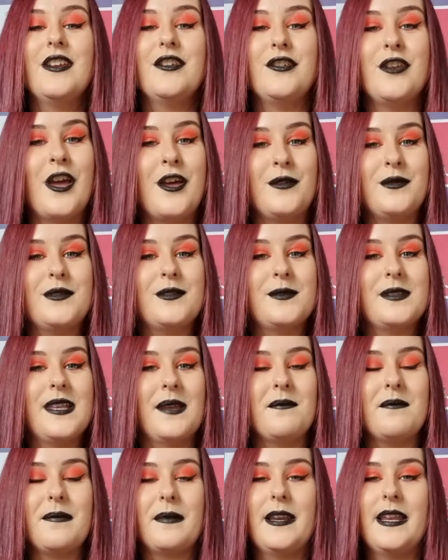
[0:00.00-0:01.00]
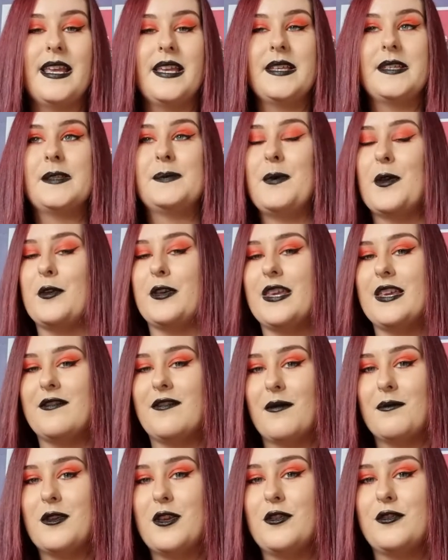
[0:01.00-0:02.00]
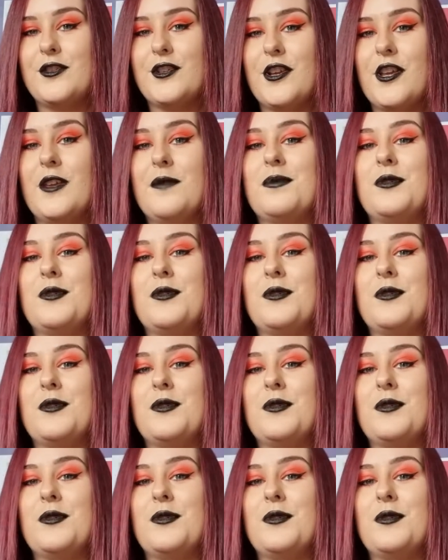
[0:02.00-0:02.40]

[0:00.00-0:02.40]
know Simply Spooky from YouTube.